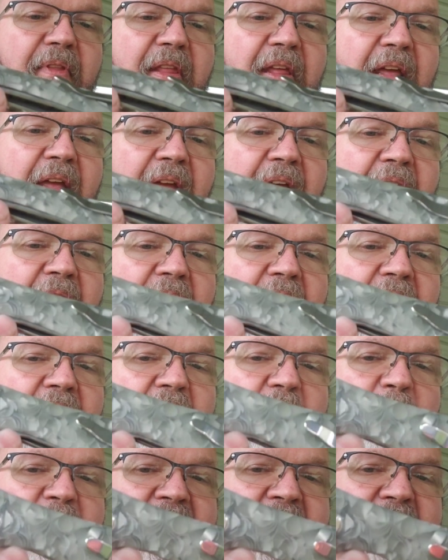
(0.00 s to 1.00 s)
And
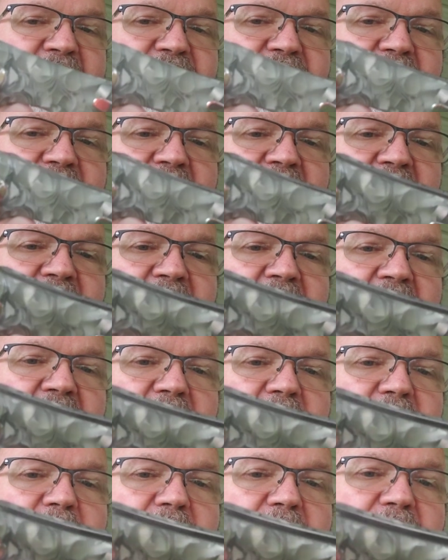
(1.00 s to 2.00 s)
I'm actually
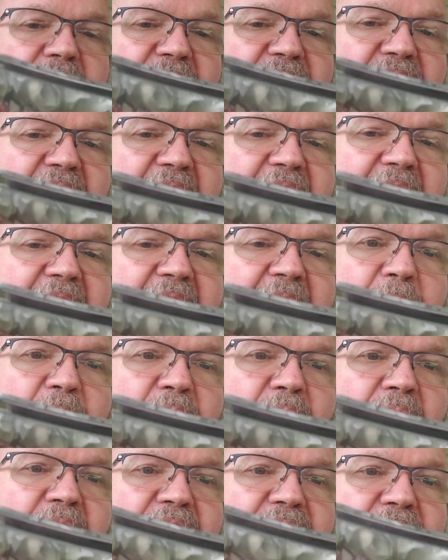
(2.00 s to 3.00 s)
thinking I'm
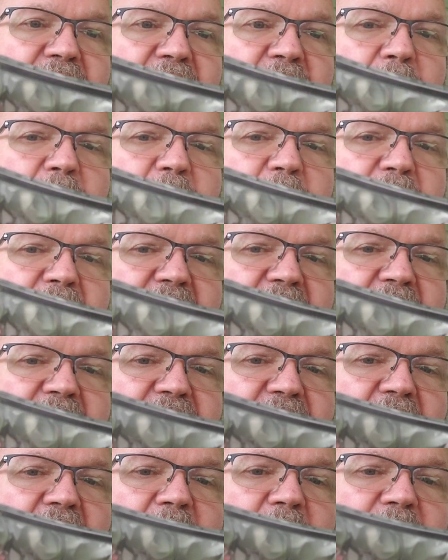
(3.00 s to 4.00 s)
going to put this
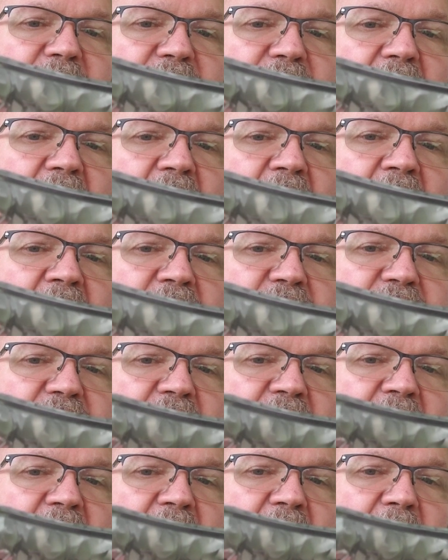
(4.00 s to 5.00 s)
up for
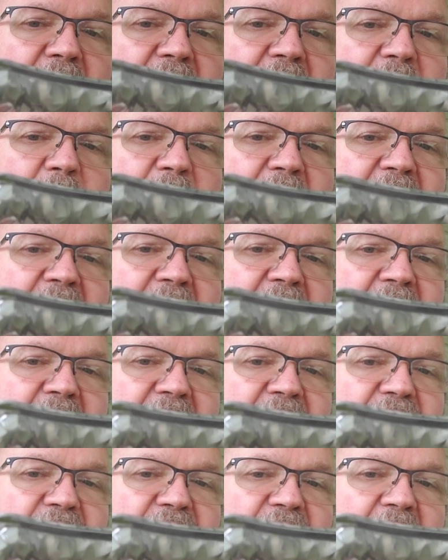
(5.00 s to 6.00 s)
auction on eBay
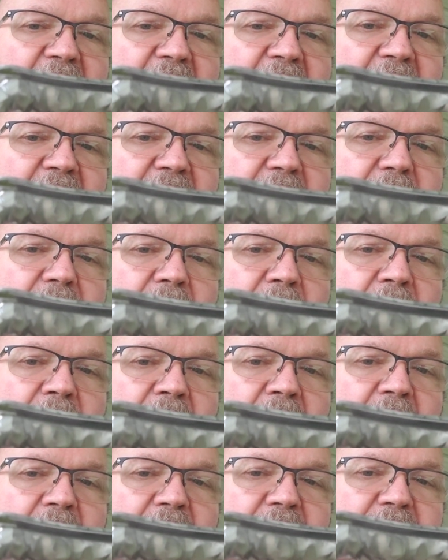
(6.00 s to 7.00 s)
and sell it,
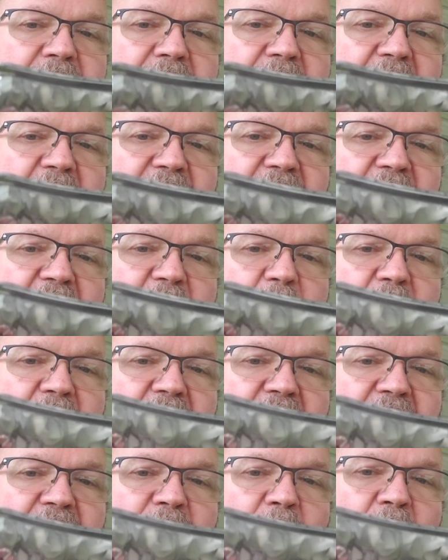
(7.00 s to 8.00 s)
or if
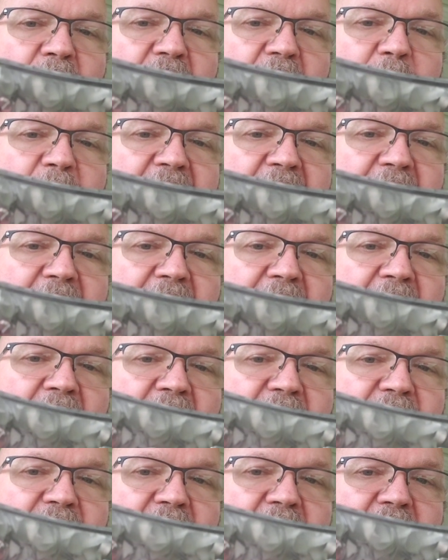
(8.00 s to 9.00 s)
anybody's wanting to make an
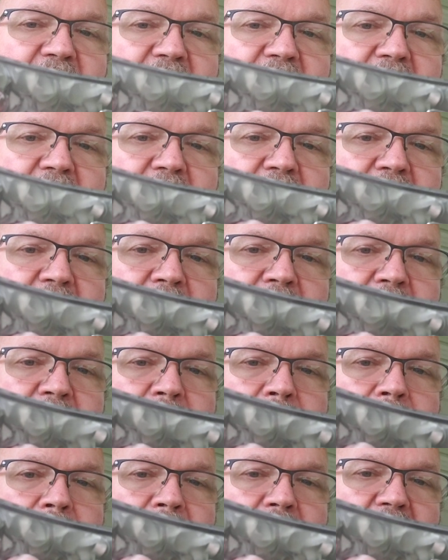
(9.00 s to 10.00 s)
offer.
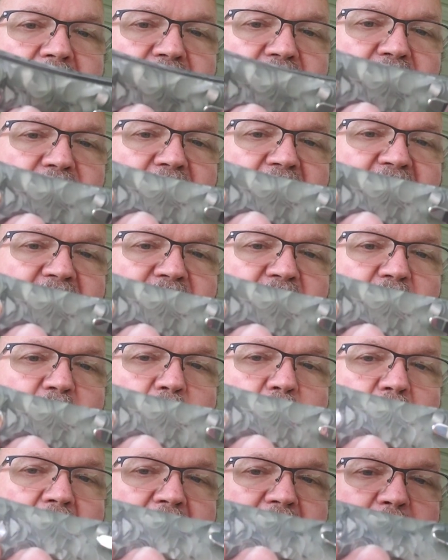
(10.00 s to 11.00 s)
I do have
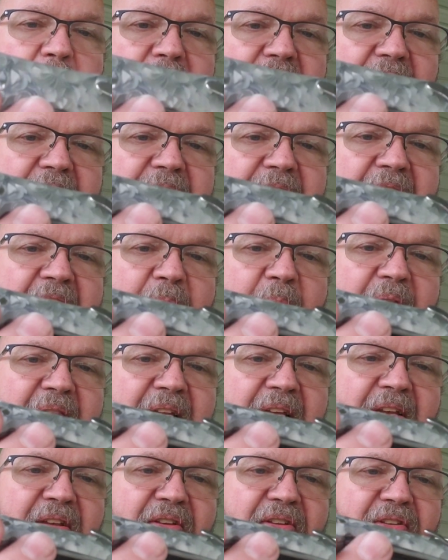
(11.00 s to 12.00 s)
quite a bit of time in
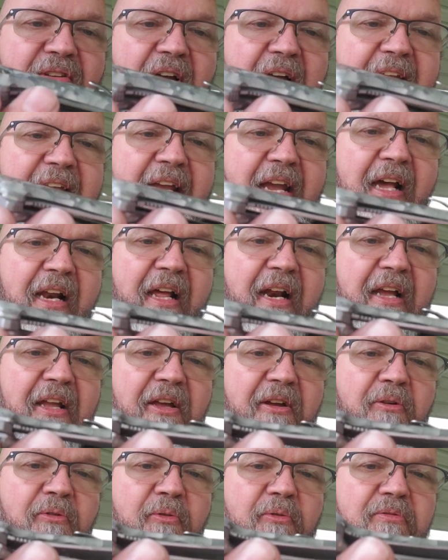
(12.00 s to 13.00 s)
this, so I can't let it
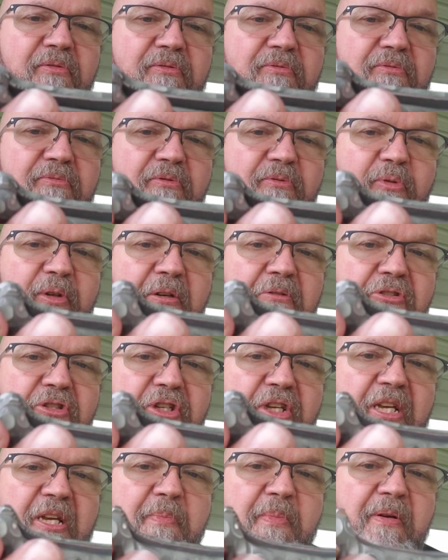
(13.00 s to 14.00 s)
go real
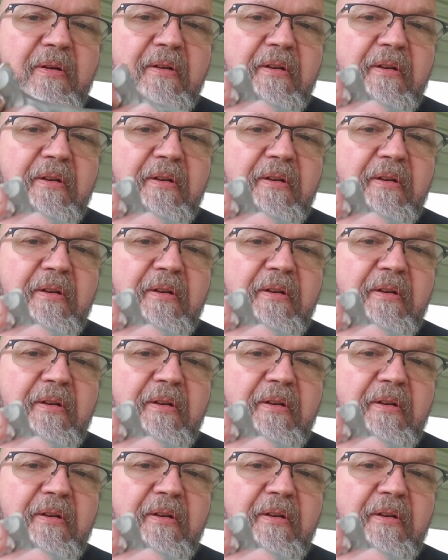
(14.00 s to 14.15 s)
cheap.